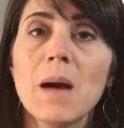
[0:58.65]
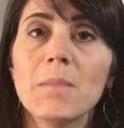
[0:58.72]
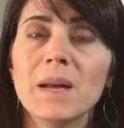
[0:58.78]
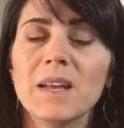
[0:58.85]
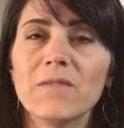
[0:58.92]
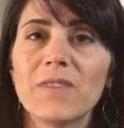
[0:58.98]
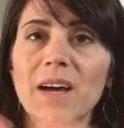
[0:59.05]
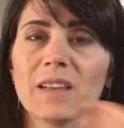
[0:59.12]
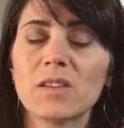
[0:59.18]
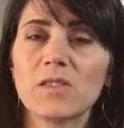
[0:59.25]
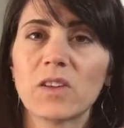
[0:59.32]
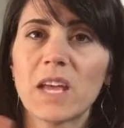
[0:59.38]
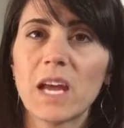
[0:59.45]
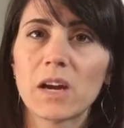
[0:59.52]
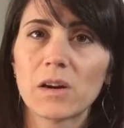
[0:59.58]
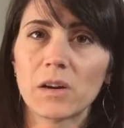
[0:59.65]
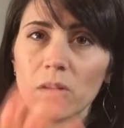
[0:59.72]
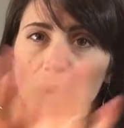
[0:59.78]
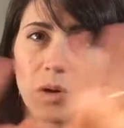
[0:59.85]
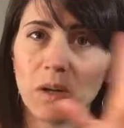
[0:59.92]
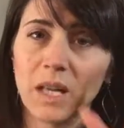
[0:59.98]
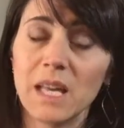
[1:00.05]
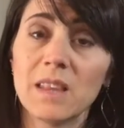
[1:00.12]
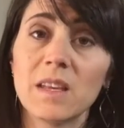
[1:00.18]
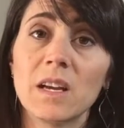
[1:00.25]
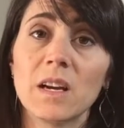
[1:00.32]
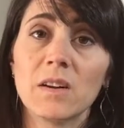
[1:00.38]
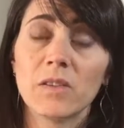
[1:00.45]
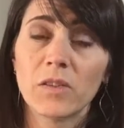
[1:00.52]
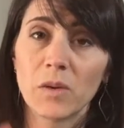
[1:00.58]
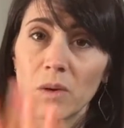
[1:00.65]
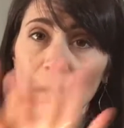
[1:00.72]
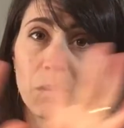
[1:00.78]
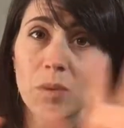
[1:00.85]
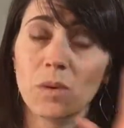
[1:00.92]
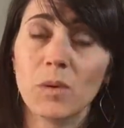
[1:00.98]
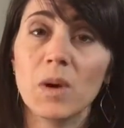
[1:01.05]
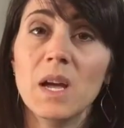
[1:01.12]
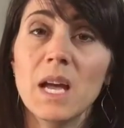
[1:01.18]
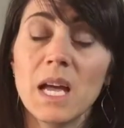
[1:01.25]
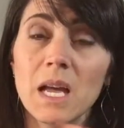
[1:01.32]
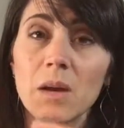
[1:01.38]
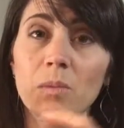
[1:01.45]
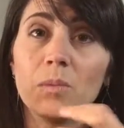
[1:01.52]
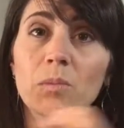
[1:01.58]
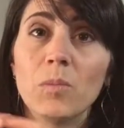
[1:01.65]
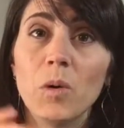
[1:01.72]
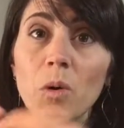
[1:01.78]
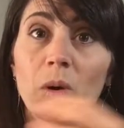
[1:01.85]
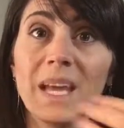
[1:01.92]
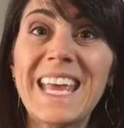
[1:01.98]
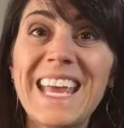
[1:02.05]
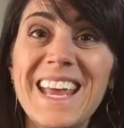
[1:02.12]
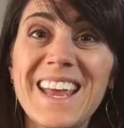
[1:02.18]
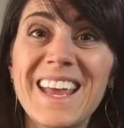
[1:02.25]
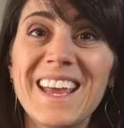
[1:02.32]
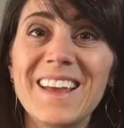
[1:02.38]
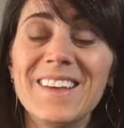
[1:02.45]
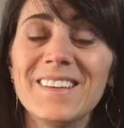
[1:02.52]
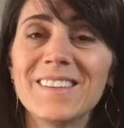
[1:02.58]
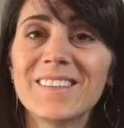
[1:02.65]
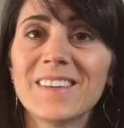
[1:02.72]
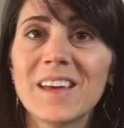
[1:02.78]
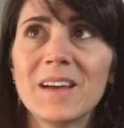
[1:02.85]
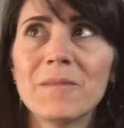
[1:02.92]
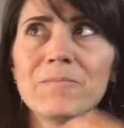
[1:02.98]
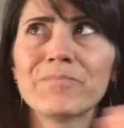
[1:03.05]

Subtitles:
but in fact there's a carrier oil in there, so it will ease